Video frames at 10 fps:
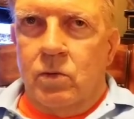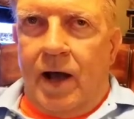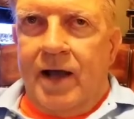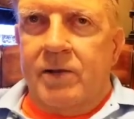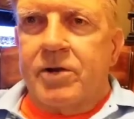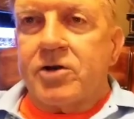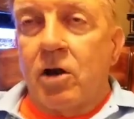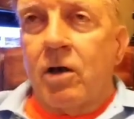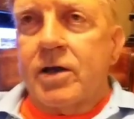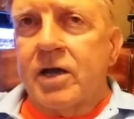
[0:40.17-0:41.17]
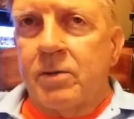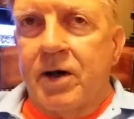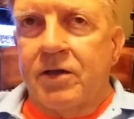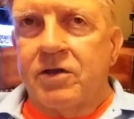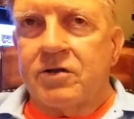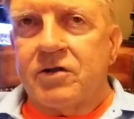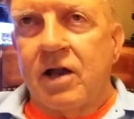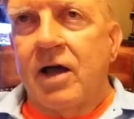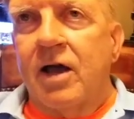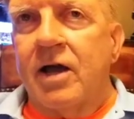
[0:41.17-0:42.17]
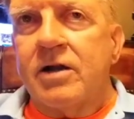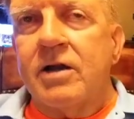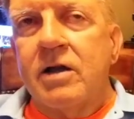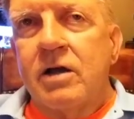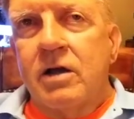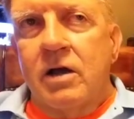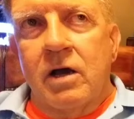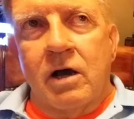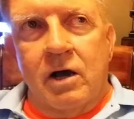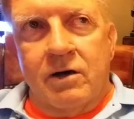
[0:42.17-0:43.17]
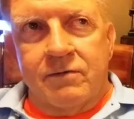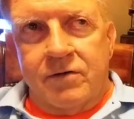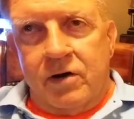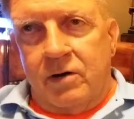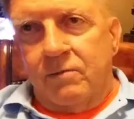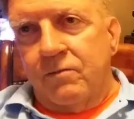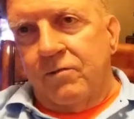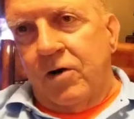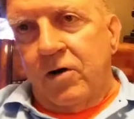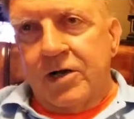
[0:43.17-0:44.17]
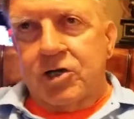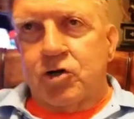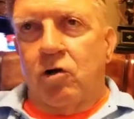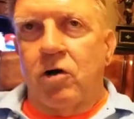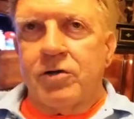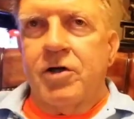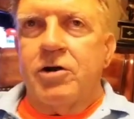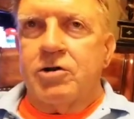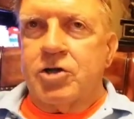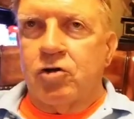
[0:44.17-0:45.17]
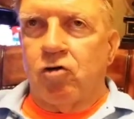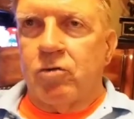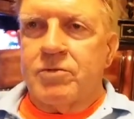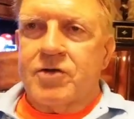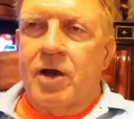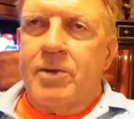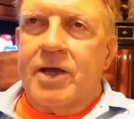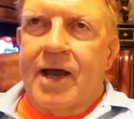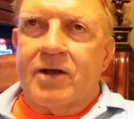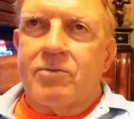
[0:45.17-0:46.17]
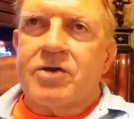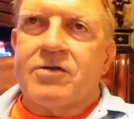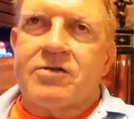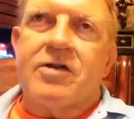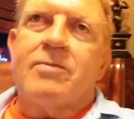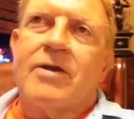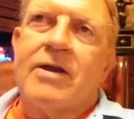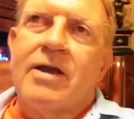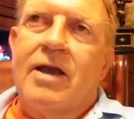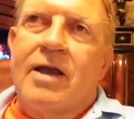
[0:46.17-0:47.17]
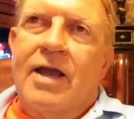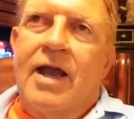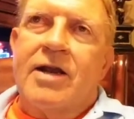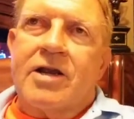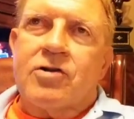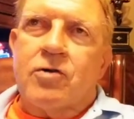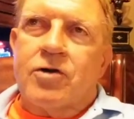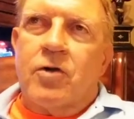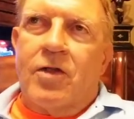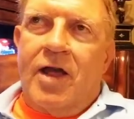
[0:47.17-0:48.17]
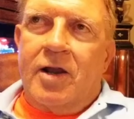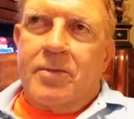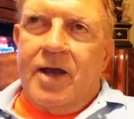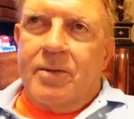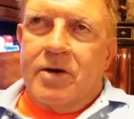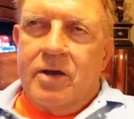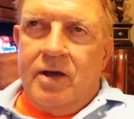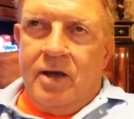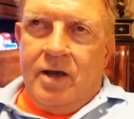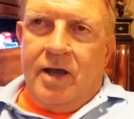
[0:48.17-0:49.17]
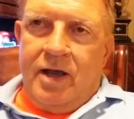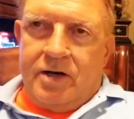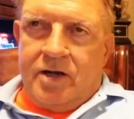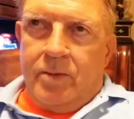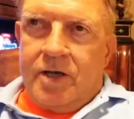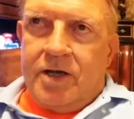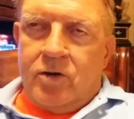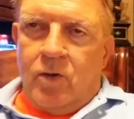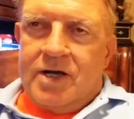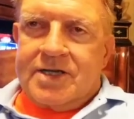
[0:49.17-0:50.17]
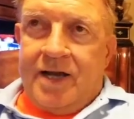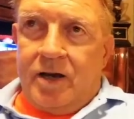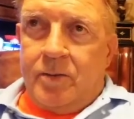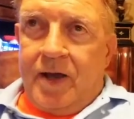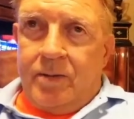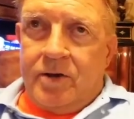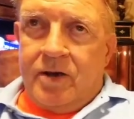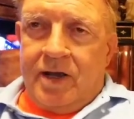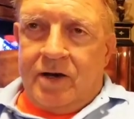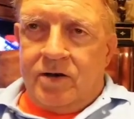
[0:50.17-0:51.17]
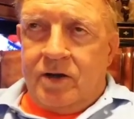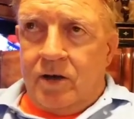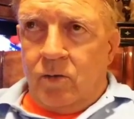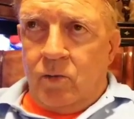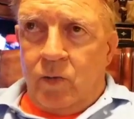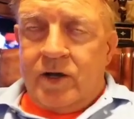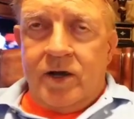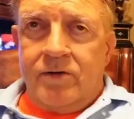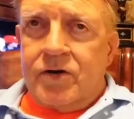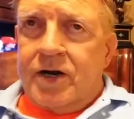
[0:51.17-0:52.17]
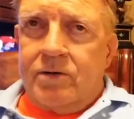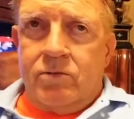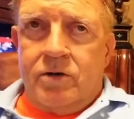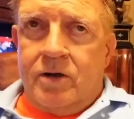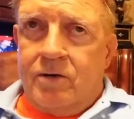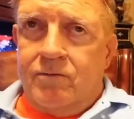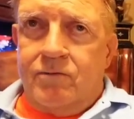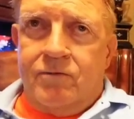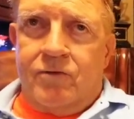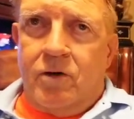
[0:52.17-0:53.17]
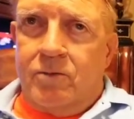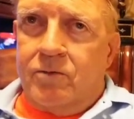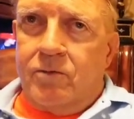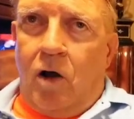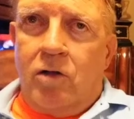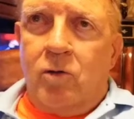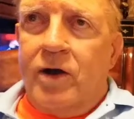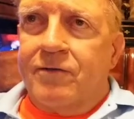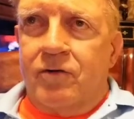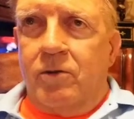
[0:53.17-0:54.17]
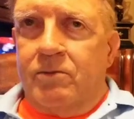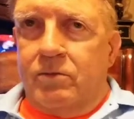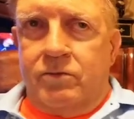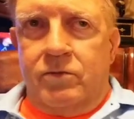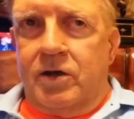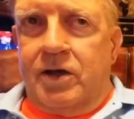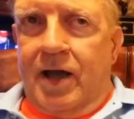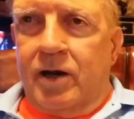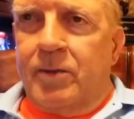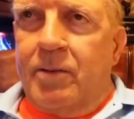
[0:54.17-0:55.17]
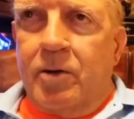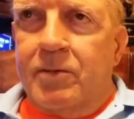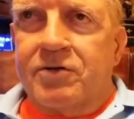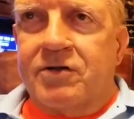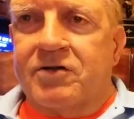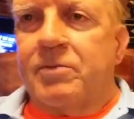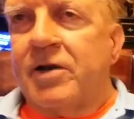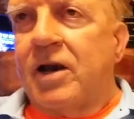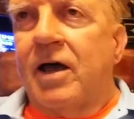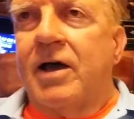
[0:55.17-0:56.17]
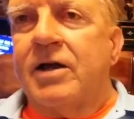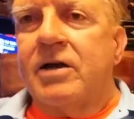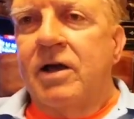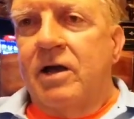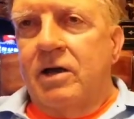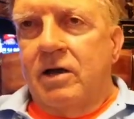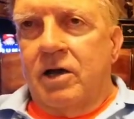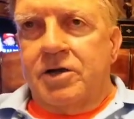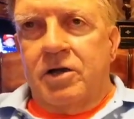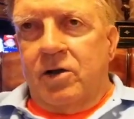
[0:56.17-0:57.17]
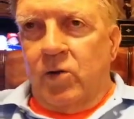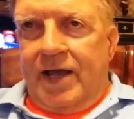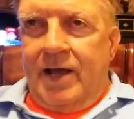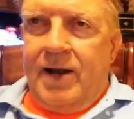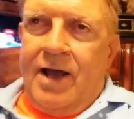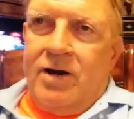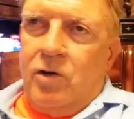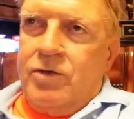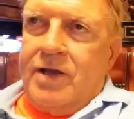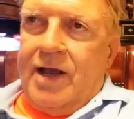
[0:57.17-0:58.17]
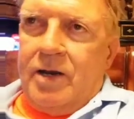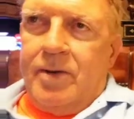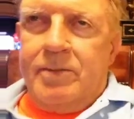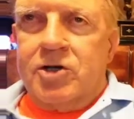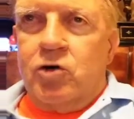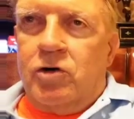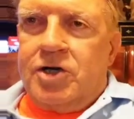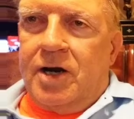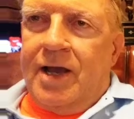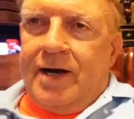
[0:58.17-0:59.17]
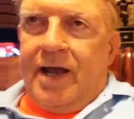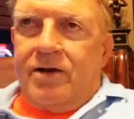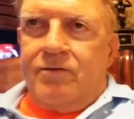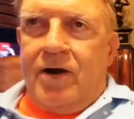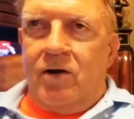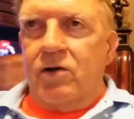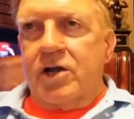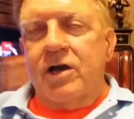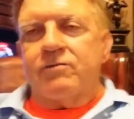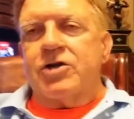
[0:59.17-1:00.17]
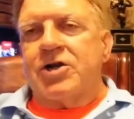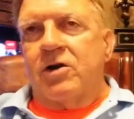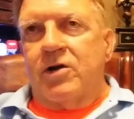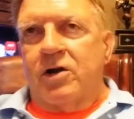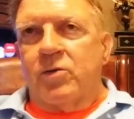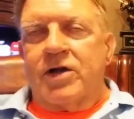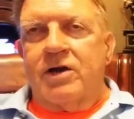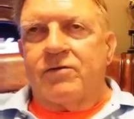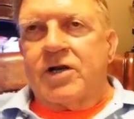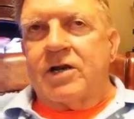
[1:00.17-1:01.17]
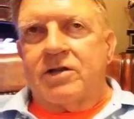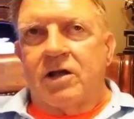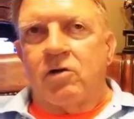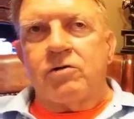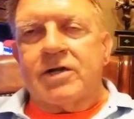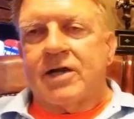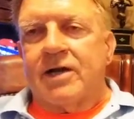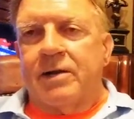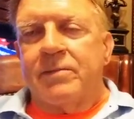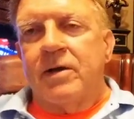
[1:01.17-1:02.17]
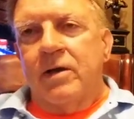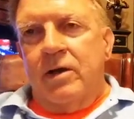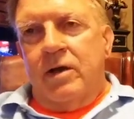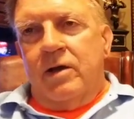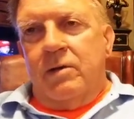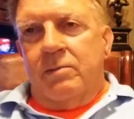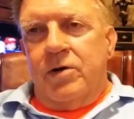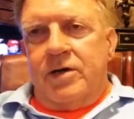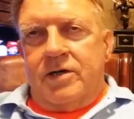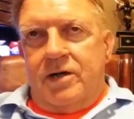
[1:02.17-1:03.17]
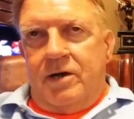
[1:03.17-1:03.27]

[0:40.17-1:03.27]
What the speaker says: I had been talking about this line of very strong thunderstorms coming out of Mississippi, heading toward North Alabama, and coming into West Alabama, and we covered it from all the way from the Alabama-Mississippi line until it got out on the Alabama-Georgia line out of our coverage area. We covered it the whole time. But